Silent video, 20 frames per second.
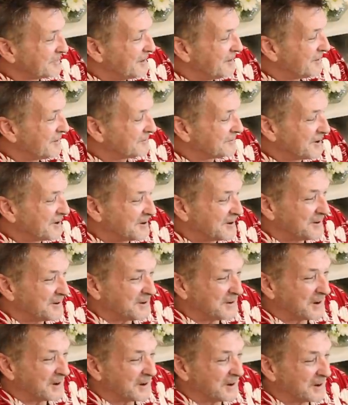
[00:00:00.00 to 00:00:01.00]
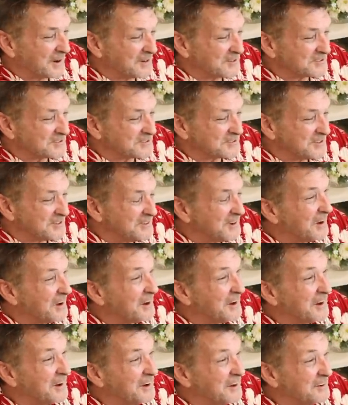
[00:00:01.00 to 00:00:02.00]
Alrighty guys,
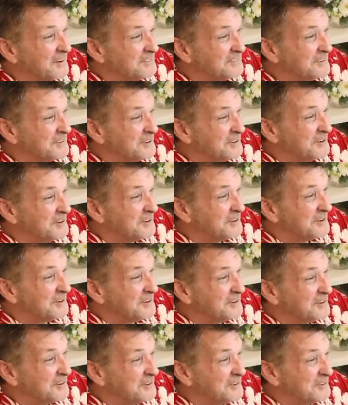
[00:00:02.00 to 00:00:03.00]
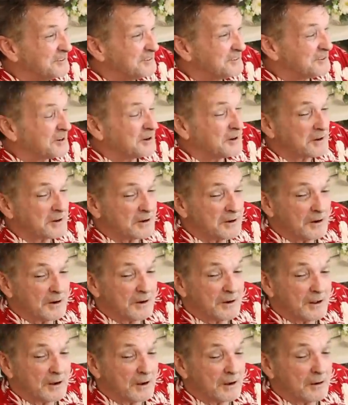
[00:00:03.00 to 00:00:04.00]
hey, take
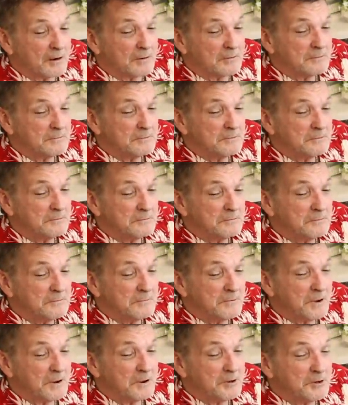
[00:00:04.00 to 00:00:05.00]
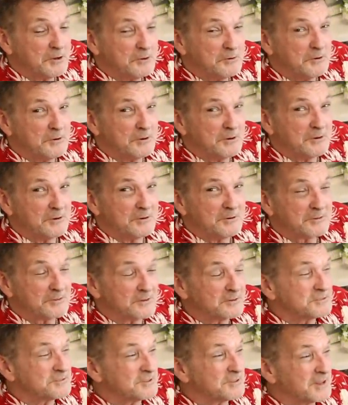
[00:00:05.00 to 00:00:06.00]
care now. And you know
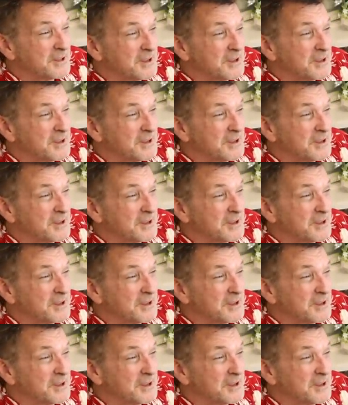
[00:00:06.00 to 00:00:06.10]
there's a